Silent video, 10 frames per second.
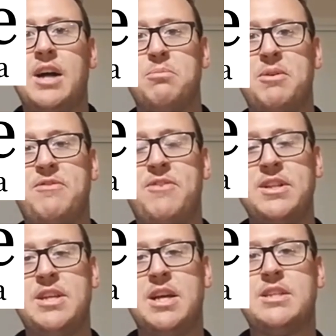So it'd be
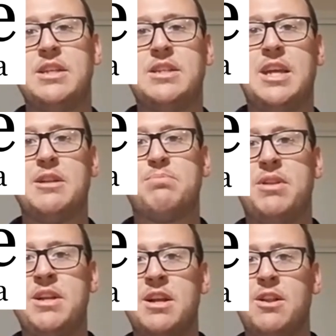fantastic to get
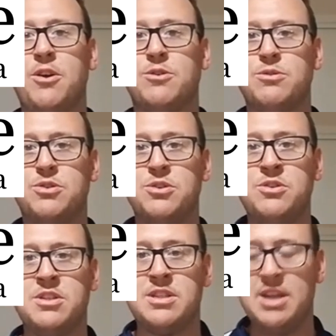plenty of local juniors